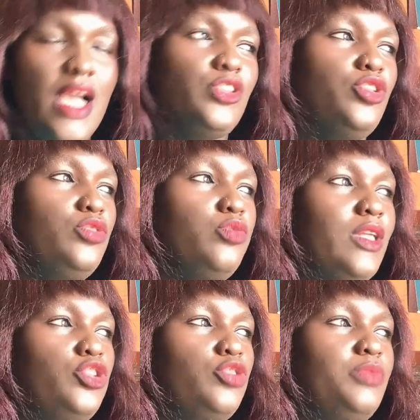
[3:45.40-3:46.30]
do not
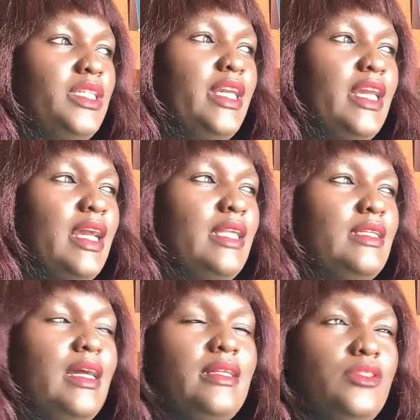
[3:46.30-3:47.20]
want to be here
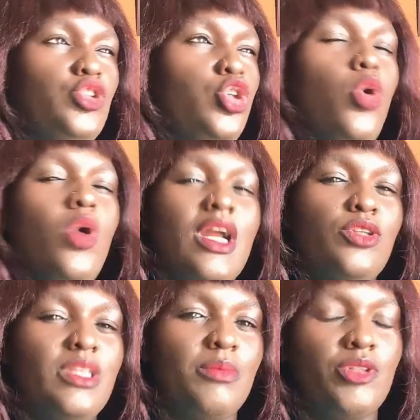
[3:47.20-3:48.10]
and talk a
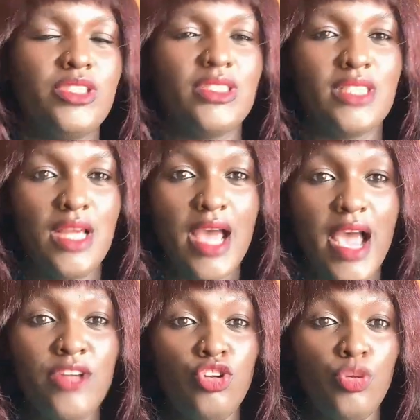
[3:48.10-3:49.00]
lot about it.
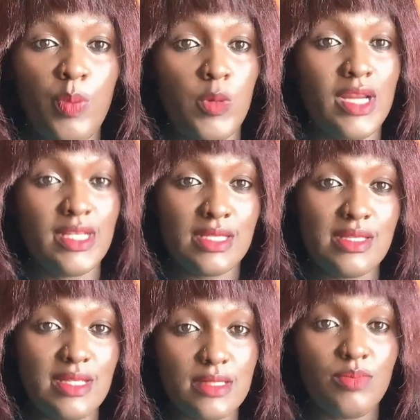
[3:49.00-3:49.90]
I know you people
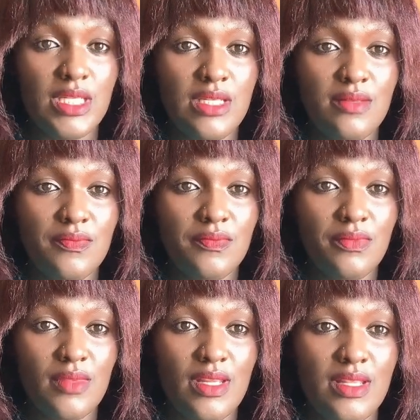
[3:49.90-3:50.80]
understand me.
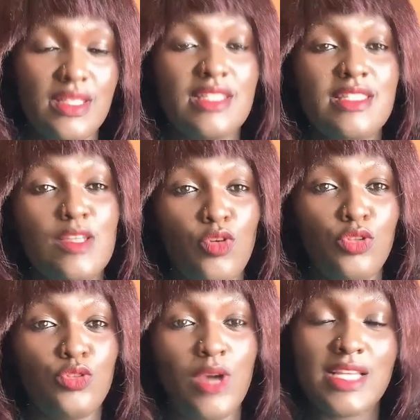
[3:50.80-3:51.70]
This is a
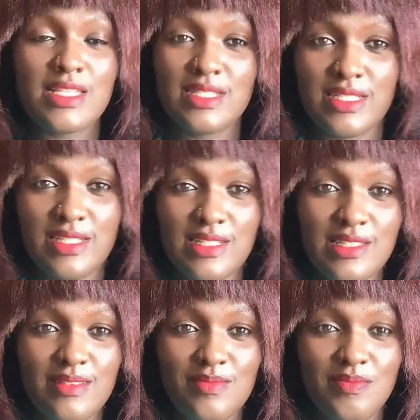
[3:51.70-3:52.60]
call to us
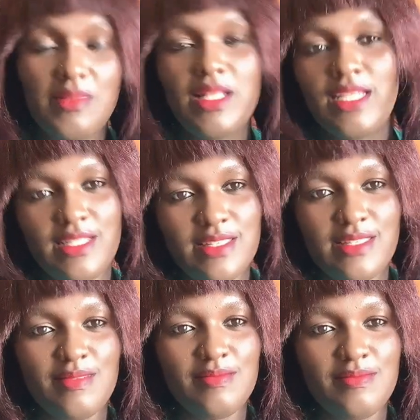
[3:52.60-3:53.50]
ladies. Please.
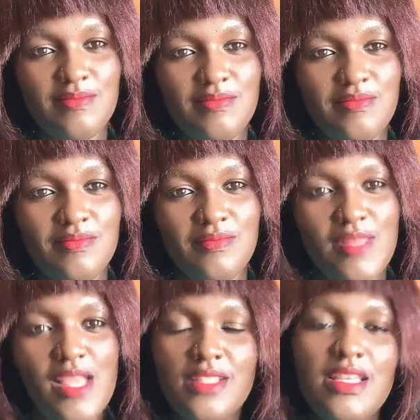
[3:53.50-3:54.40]

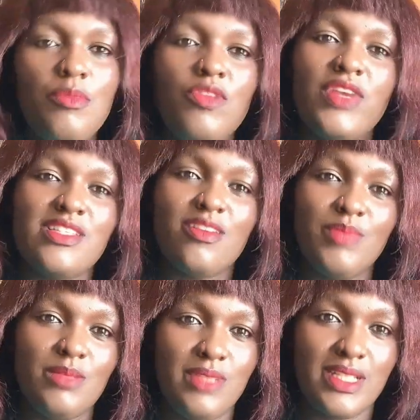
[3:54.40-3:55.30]
Some of us have
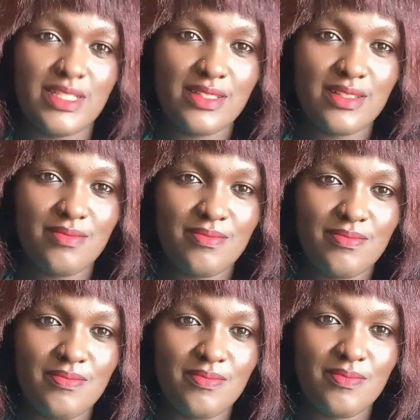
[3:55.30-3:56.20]
been blessed.
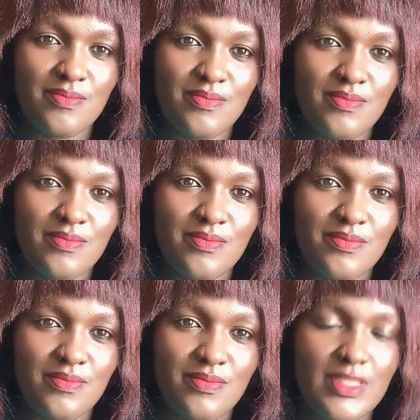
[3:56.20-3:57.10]

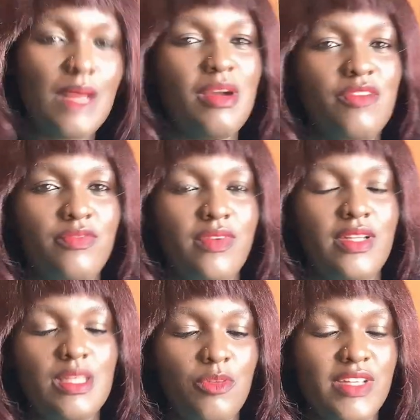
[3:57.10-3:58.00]
Some of
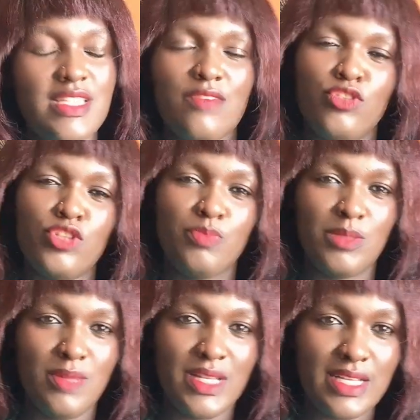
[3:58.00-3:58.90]
us have not
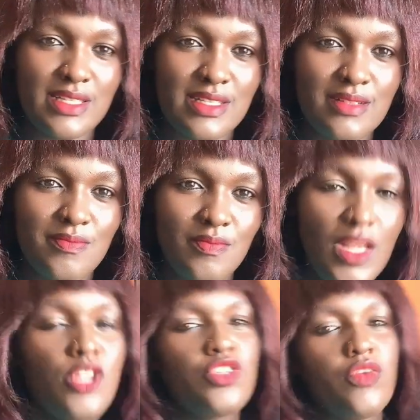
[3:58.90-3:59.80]
been blessed. So